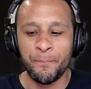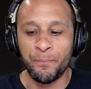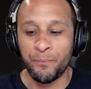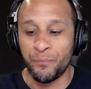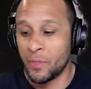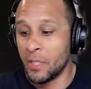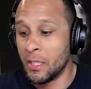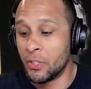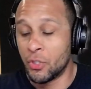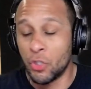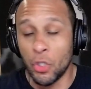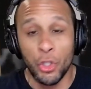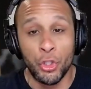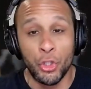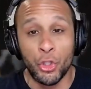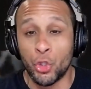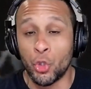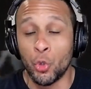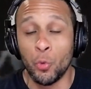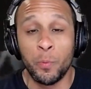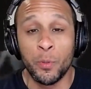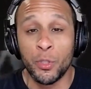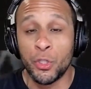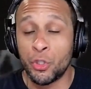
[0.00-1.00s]
It's
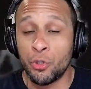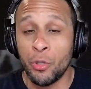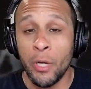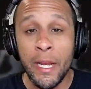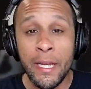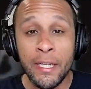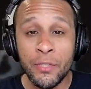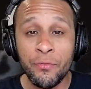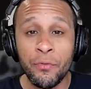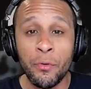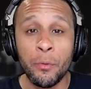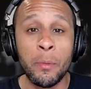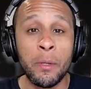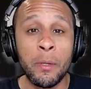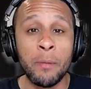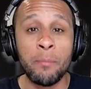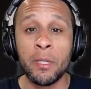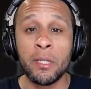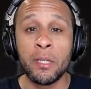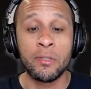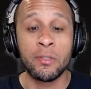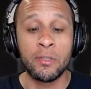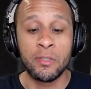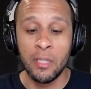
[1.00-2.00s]
super strange for me,
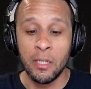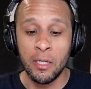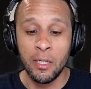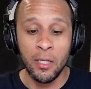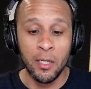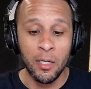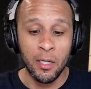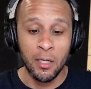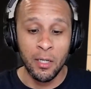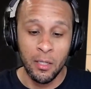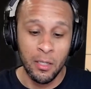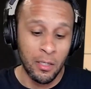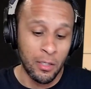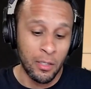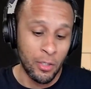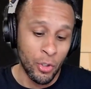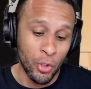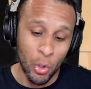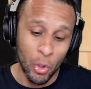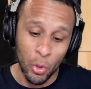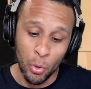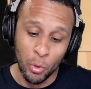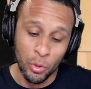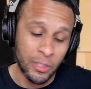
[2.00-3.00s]
because
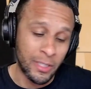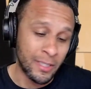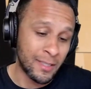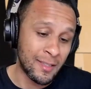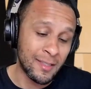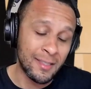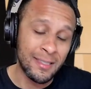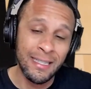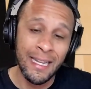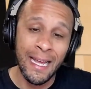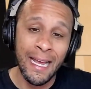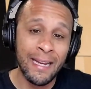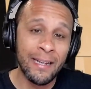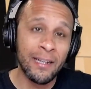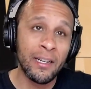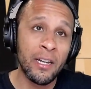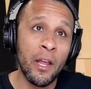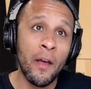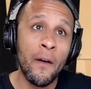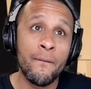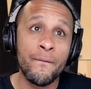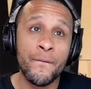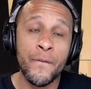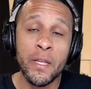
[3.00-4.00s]
this is not an
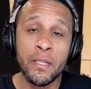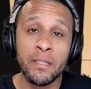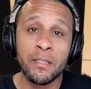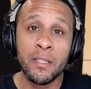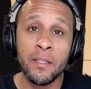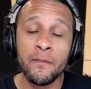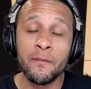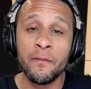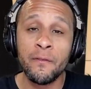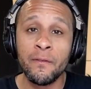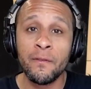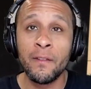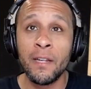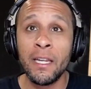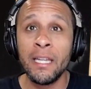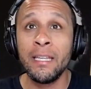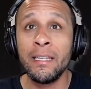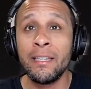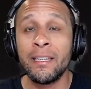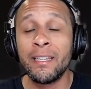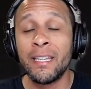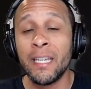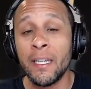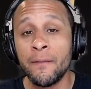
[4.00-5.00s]

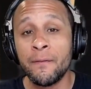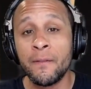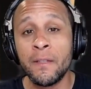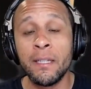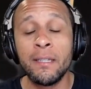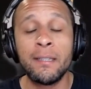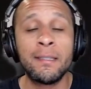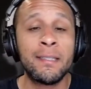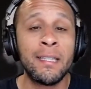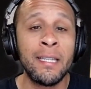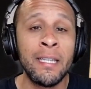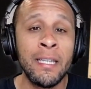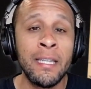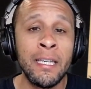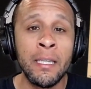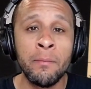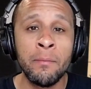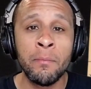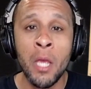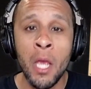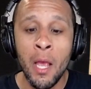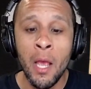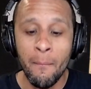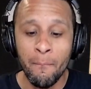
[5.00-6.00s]
offensively gifted team,
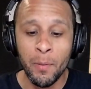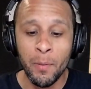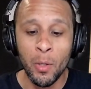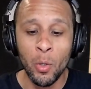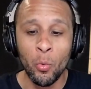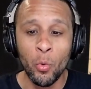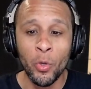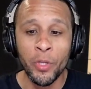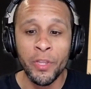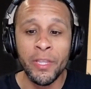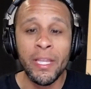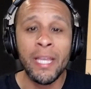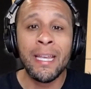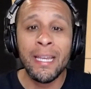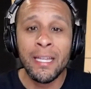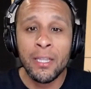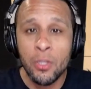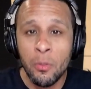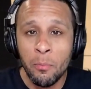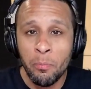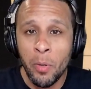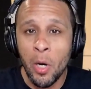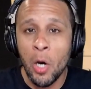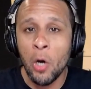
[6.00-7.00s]
but when they get
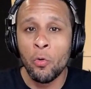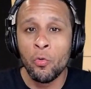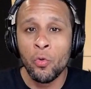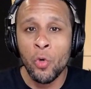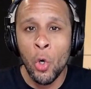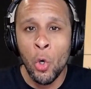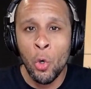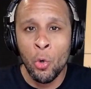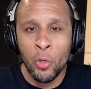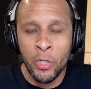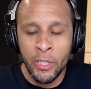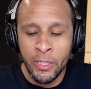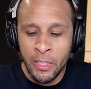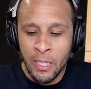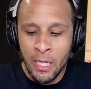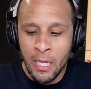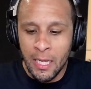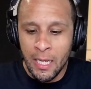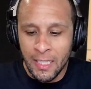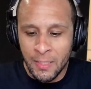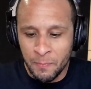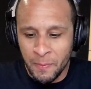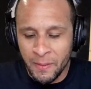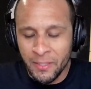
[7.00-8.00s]
the ball rolling,
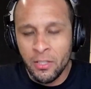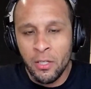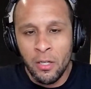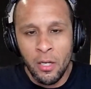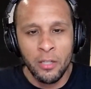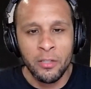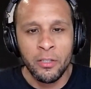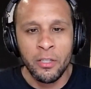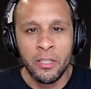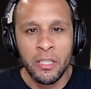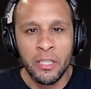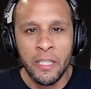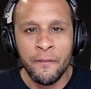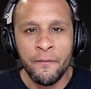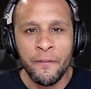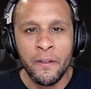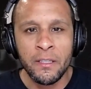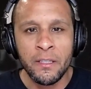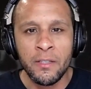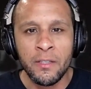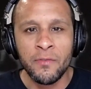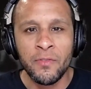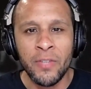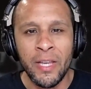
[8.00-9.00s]
especially on the
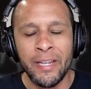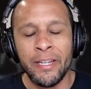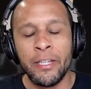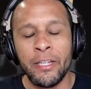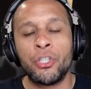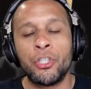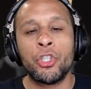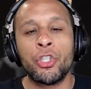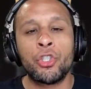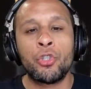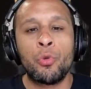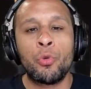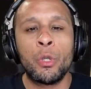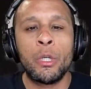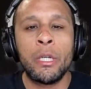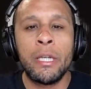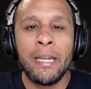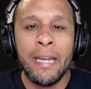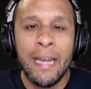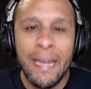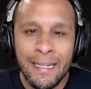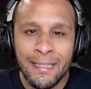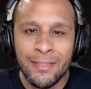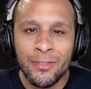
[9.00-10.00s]
defensive side, it just
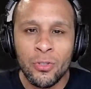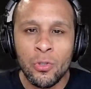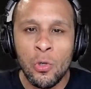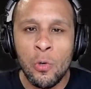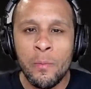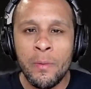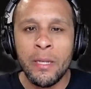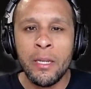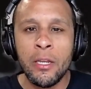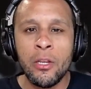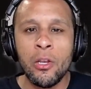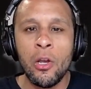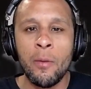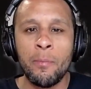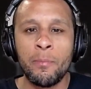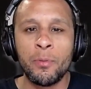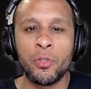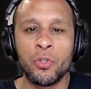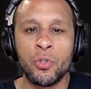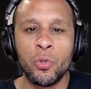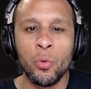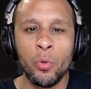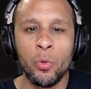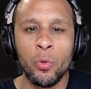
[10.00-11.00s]
creates so many
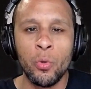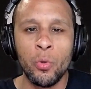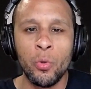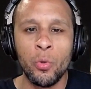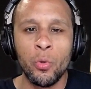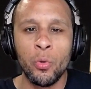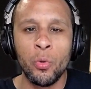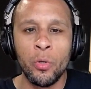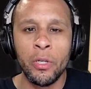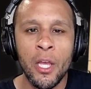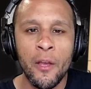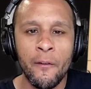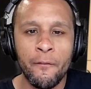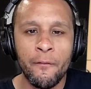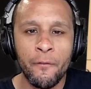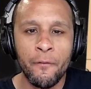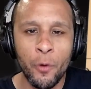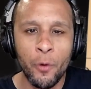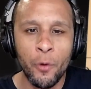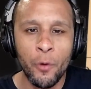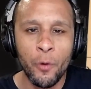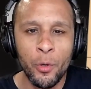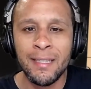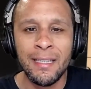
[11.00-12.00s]
opportunities for
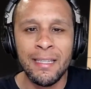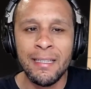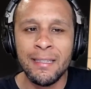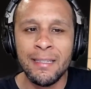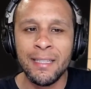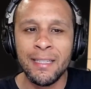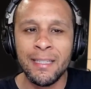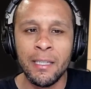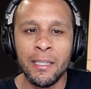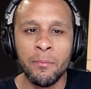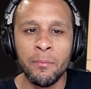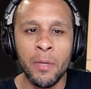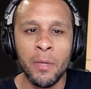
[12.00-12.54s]
this Heat team